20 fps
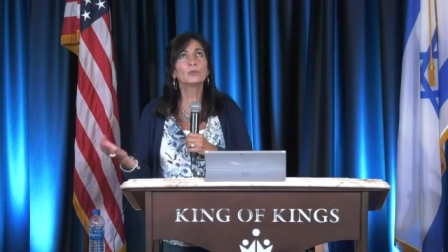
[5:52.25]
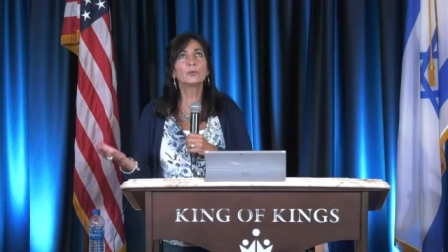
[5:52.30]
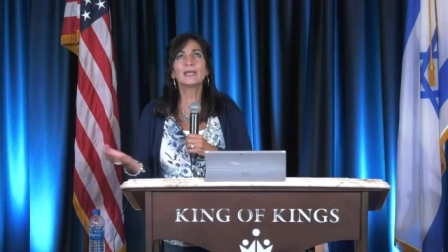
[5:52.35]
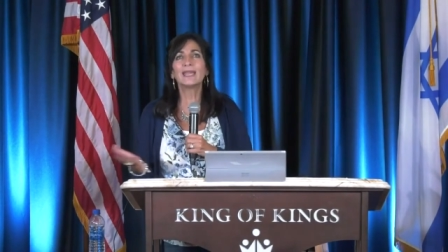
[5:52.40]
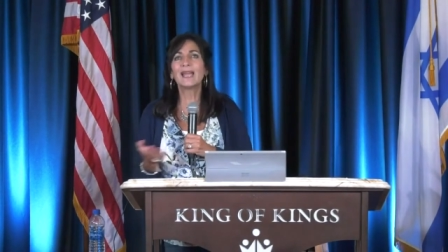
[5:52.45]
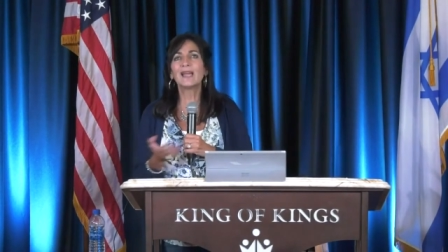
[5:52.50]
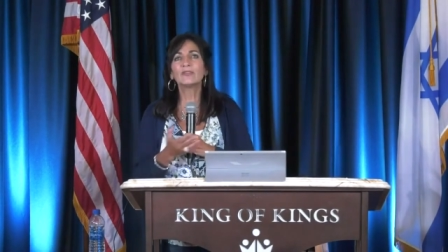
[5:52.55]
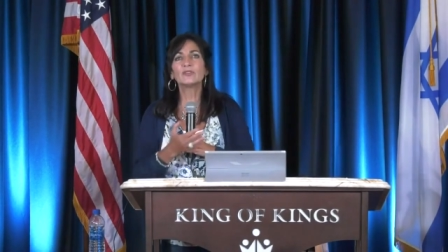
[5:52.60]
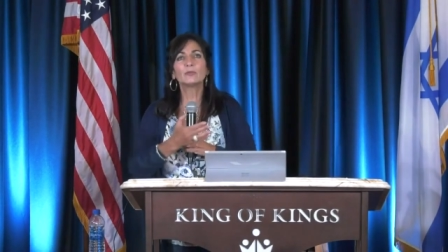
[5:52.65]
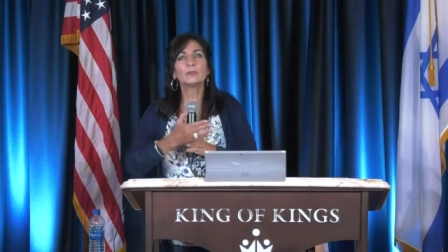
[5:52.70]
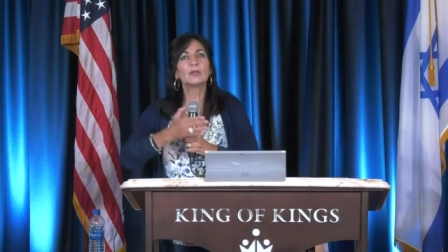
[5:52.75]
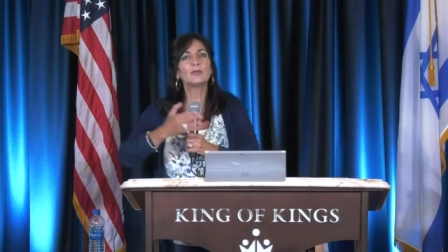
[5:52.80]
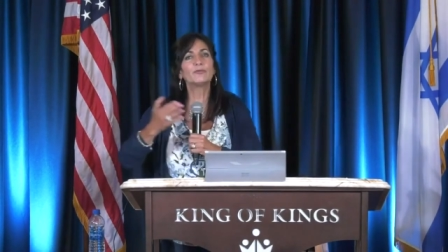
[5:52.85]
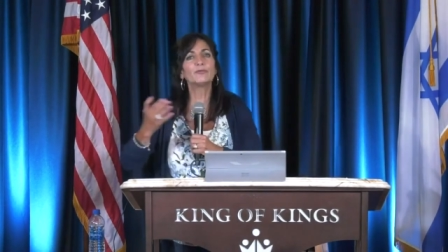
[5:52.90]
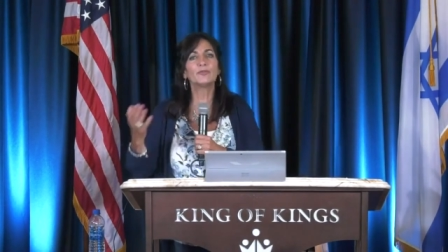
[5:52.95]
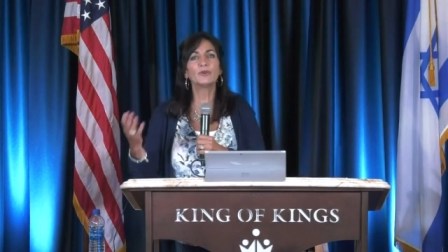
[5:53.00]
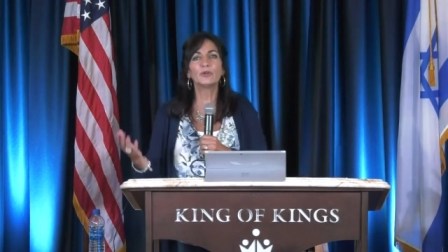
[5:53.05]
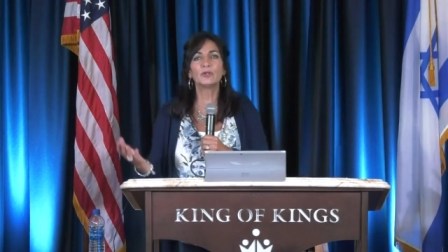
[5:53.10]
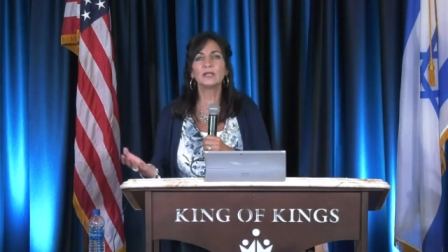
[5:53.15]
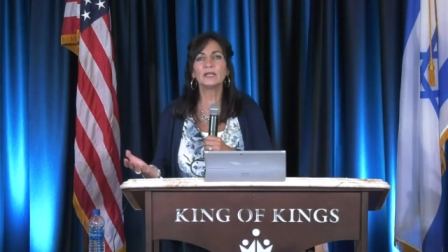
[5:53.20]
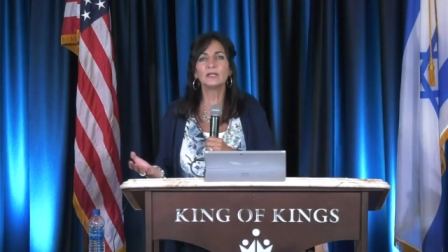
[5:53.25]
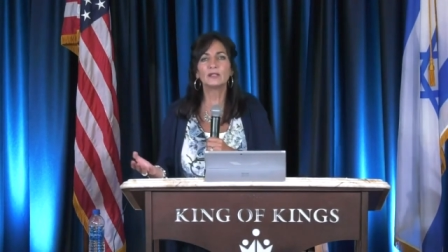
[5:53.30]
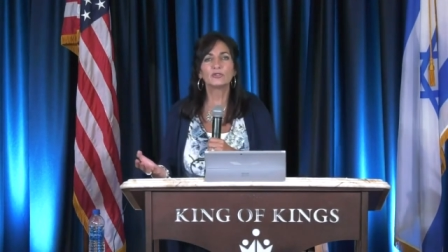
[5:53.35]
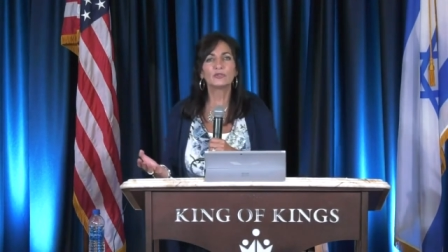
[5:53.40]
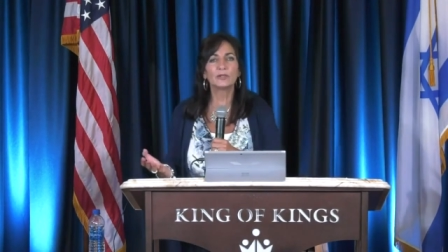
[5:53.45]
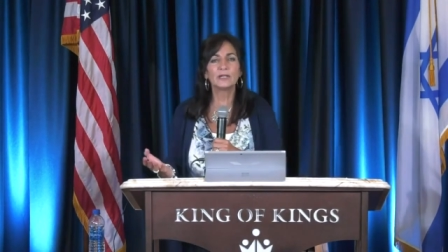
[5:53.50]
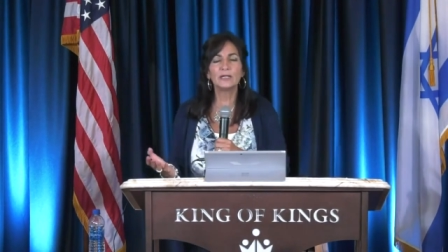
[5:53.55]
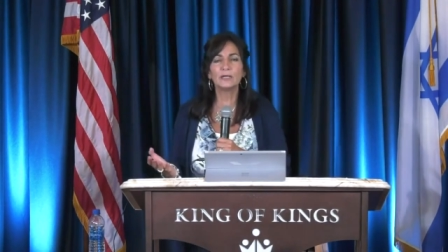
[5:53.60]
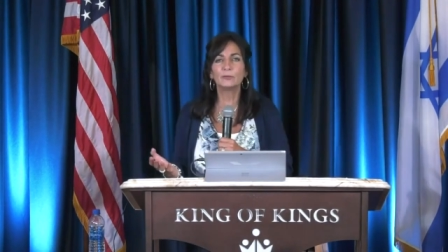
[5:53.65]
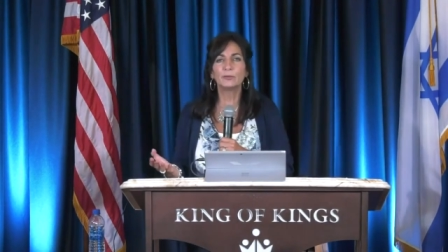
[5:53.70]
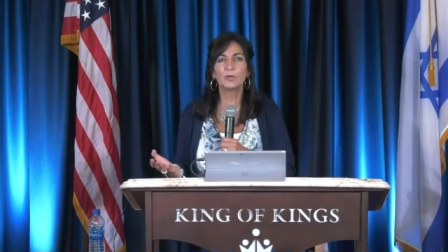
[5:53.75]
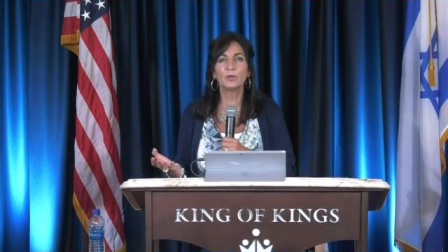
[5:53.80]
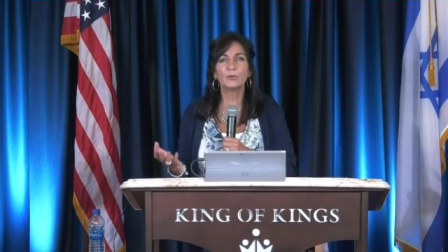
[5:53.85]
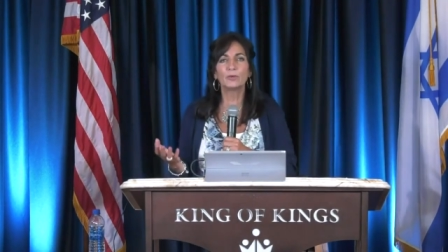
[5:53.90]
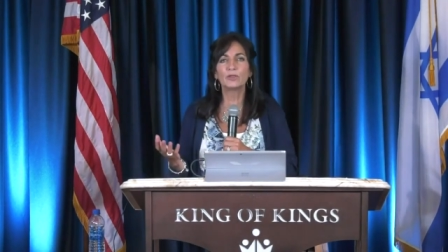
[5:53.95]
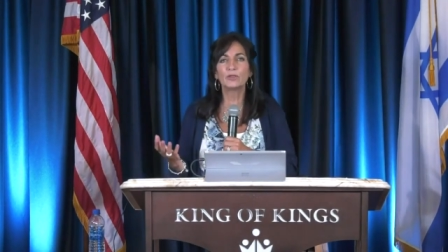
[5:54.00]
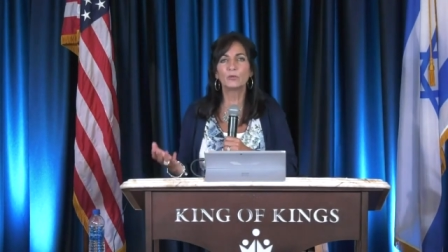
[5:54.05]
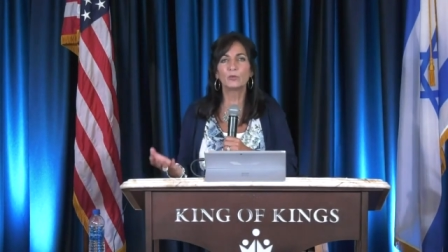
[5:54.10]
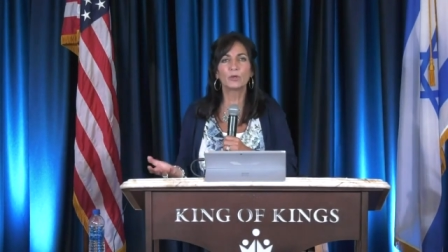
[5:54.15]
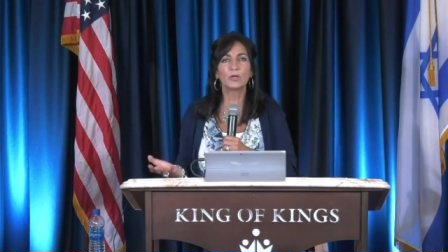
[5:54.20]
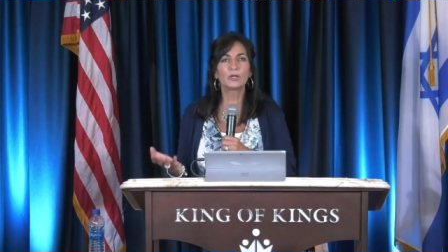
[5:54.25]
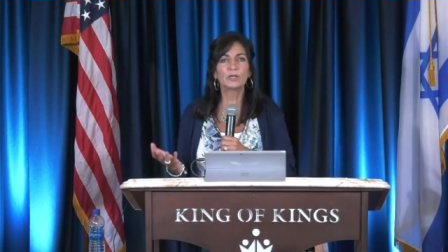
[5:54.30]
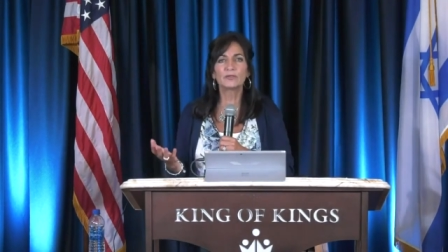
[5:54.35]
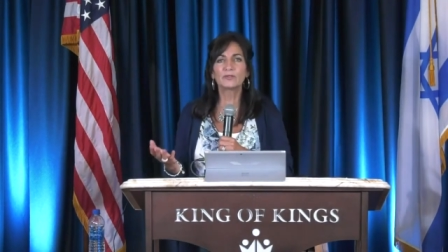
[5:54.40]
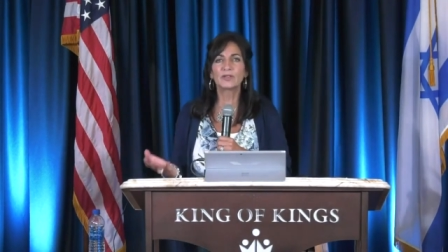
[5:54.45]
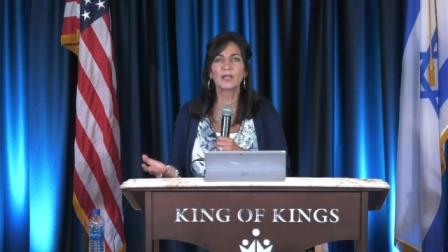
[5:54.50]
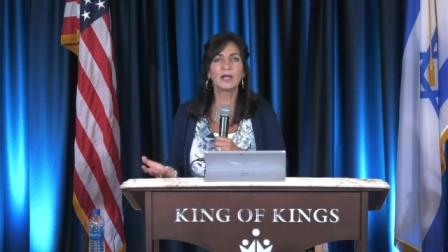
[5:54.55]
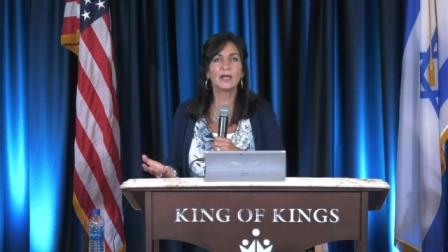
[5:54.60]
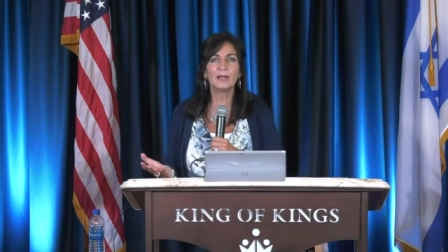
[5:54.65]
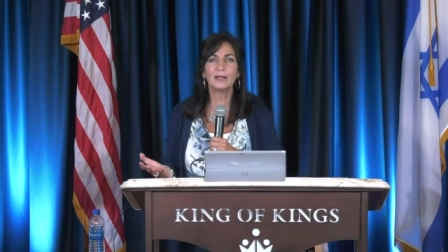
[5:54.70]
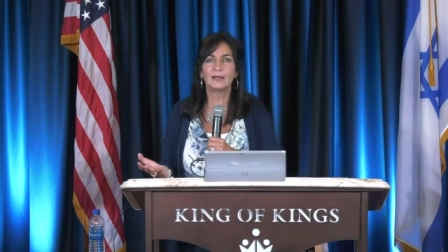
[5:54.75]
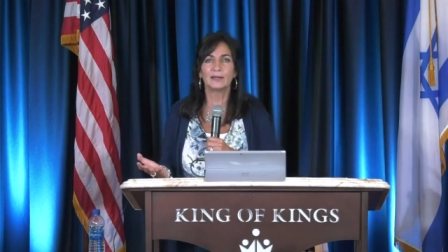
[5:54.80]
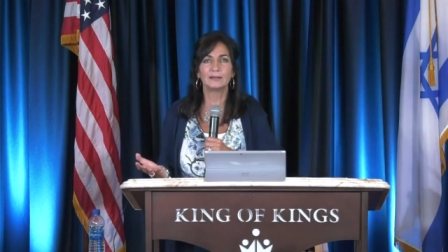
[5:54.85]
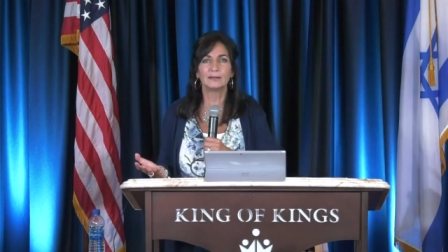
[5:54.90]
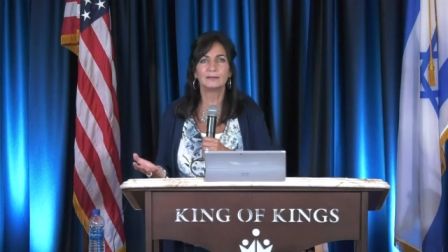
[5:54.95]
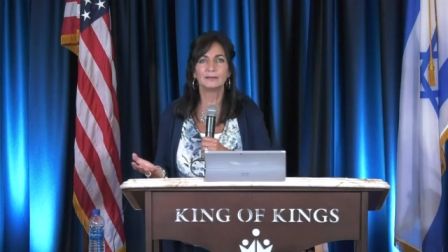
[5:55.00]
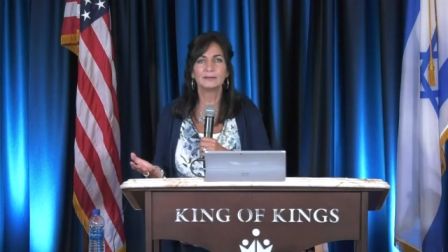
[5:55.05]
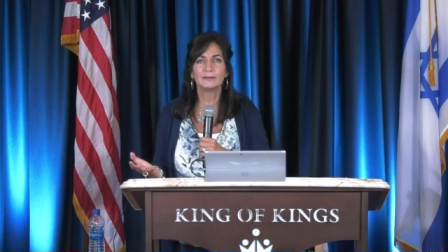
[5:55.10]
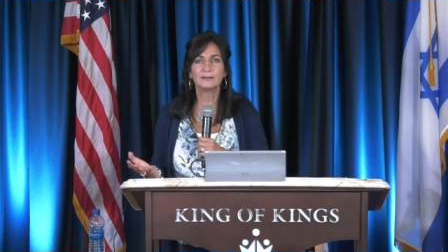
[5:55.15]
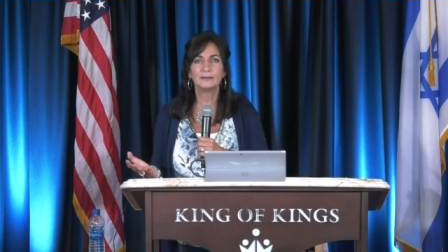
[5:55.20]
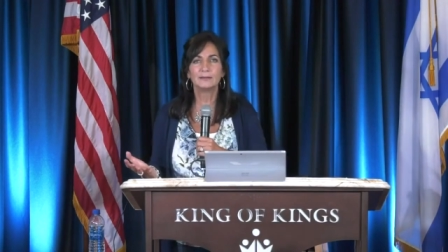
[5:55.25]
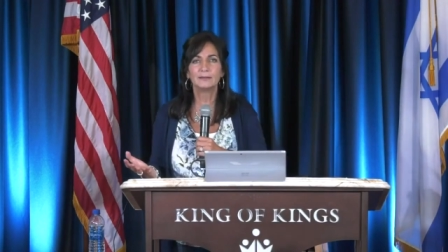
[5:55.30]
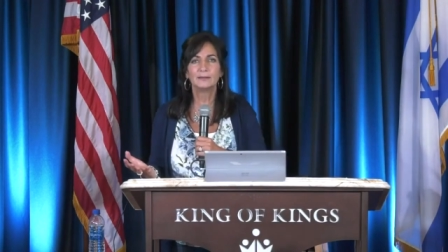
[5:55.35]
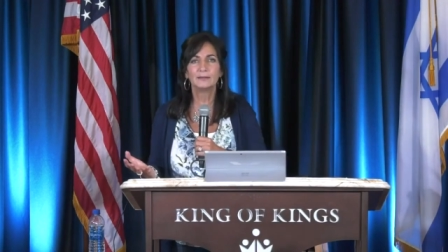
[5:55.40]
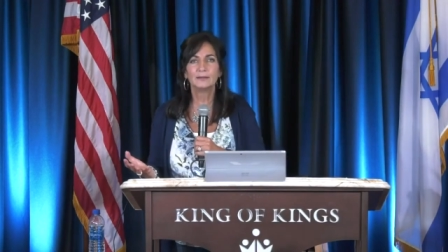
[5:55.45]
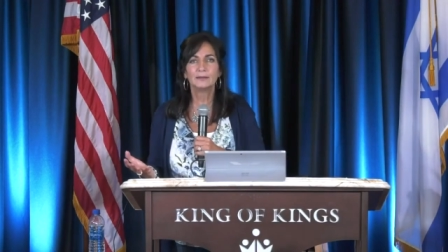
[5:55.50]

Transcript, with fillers: So we have to be fully agreeable with the word of God.